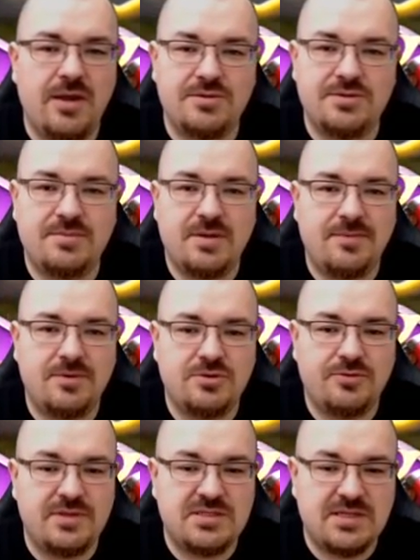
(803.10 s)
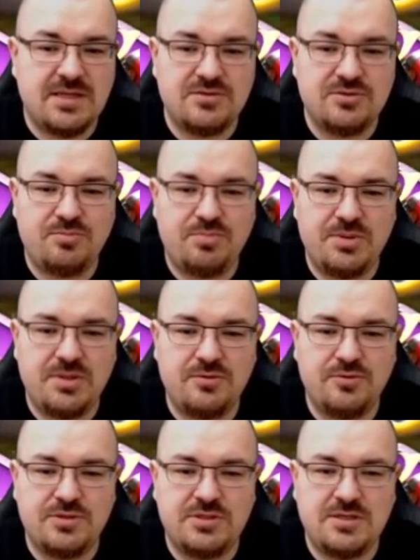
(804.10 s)
use Minamoto with Sun Tzu, pretty
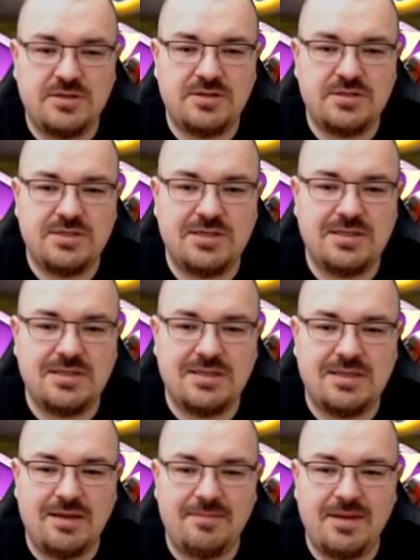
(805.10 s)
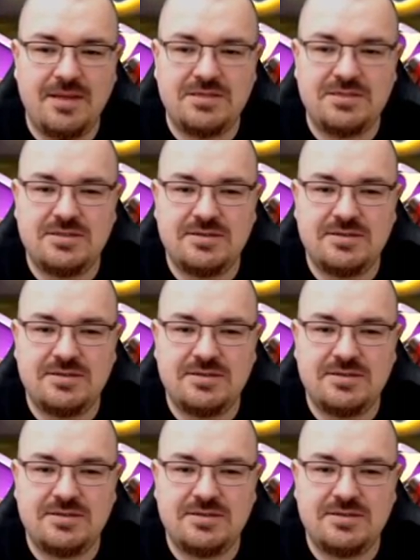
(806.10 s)
good synergy, damage,